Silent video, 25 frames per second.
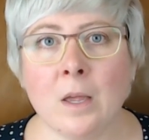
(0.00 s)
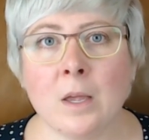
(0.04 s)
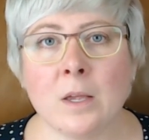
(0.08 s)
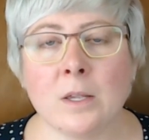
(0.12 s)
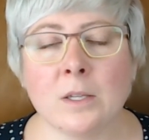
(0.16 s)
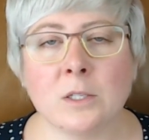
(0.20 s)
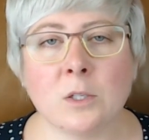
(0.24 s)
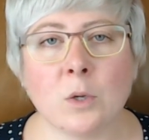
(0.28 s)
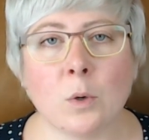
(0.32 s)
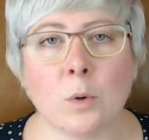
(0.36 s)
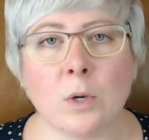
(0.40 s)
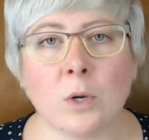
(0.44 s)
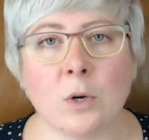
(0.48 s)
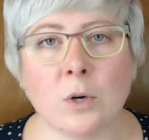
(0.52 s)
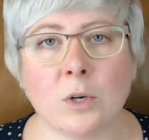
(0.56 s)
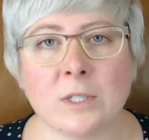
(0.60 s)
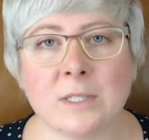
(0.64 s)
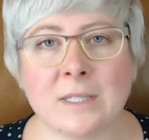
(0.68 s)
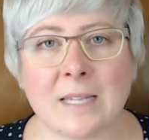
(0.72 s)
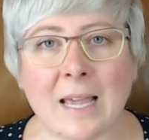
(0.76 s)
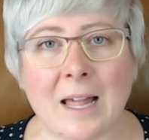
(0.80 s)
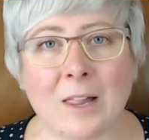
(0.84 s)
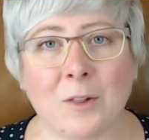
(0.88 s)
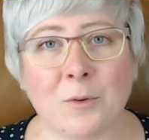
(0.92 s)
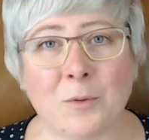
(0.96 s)
so your
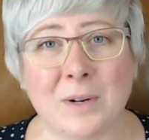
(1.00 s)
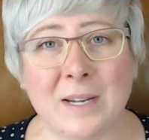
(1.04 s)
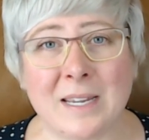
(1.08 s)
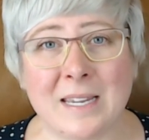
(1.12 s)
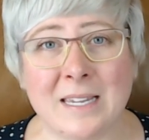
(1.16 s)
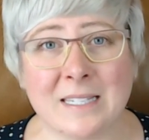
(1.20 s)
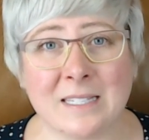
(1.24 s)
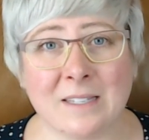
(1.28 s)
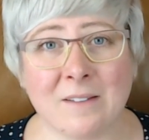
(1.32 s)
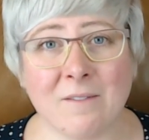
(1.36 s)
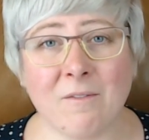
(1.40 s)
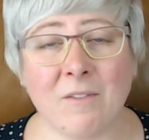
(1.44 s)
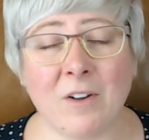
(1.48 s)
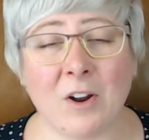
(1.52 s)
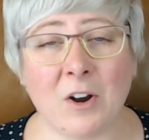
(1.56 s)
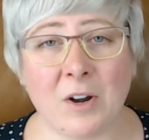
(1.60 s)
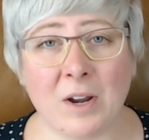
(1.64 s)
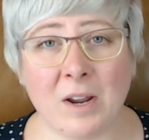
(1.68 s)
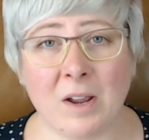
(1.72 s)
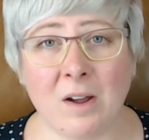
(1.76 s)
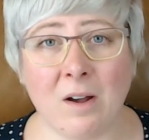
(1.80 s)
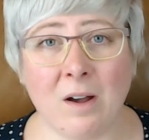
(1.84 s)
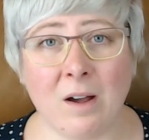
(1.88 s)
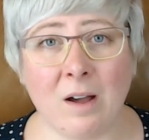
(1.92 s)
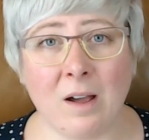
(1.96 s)
salary isn't very
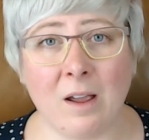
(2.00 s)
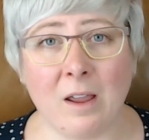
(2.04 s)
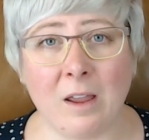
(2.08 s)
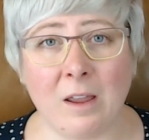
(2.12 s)
high